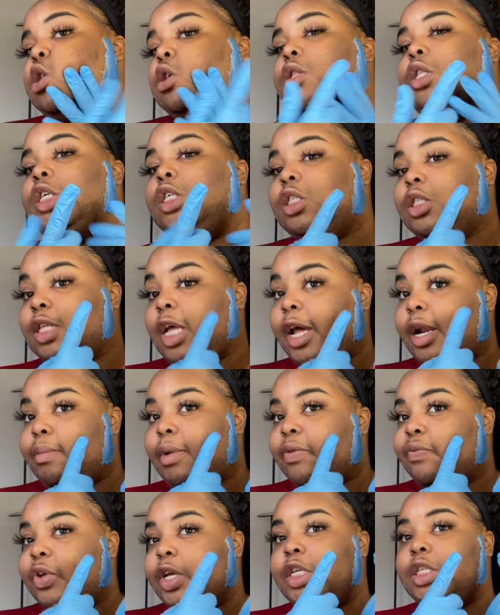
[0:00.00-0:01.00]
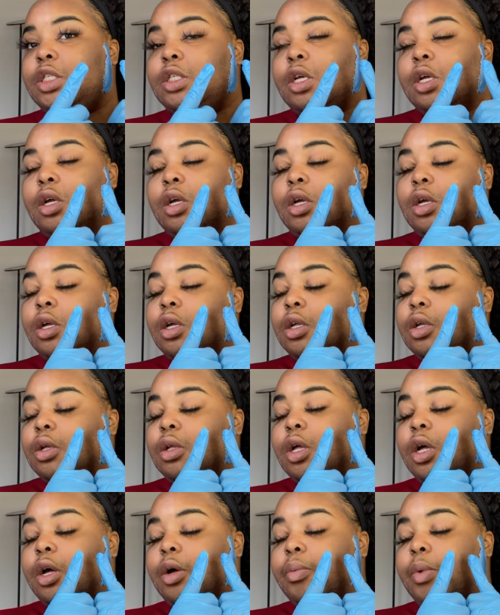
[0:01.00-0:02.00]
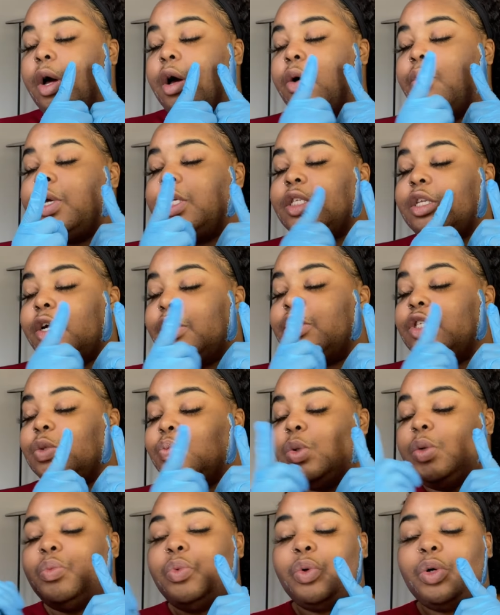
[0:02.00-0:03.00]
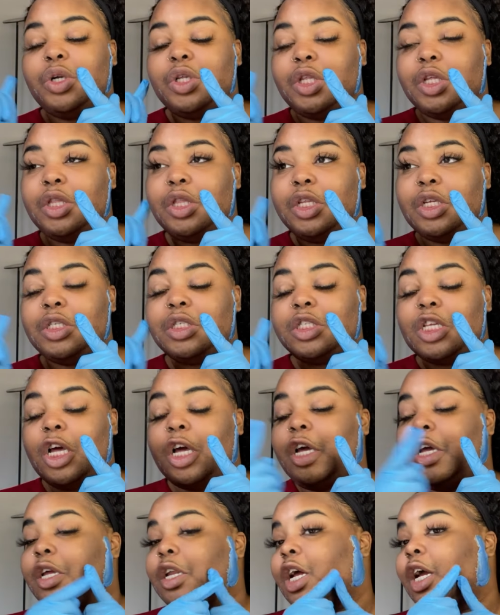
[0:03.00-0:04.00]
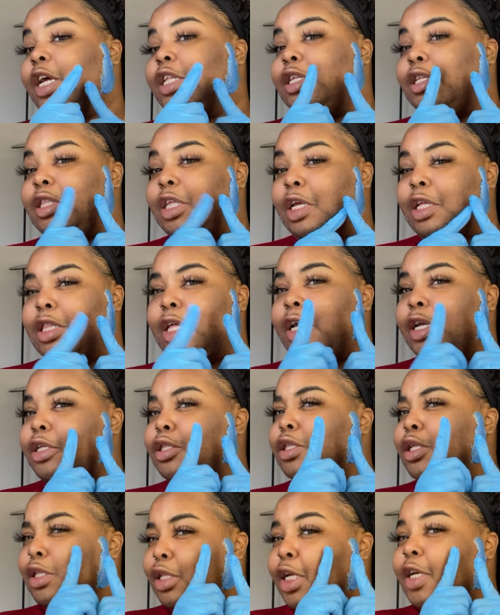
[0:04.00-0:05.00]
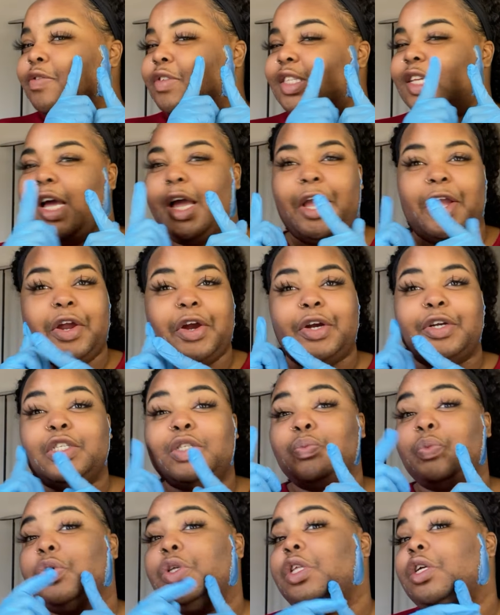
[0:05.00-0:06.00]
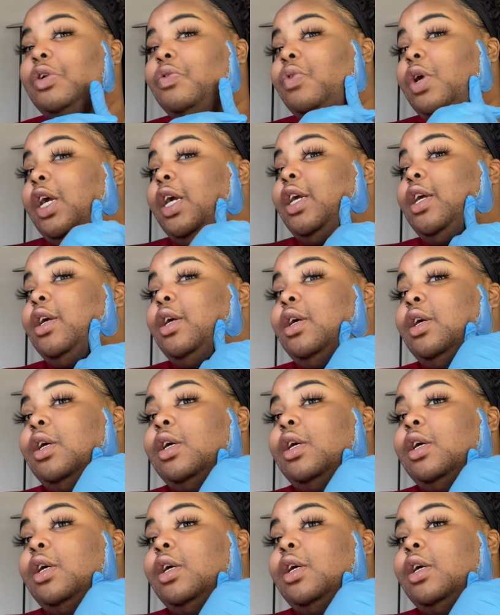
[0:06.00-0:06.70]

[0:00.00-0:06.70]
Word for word: This side of my face always hurts me more than this side. I had to think, like, the left side hurts more than the right.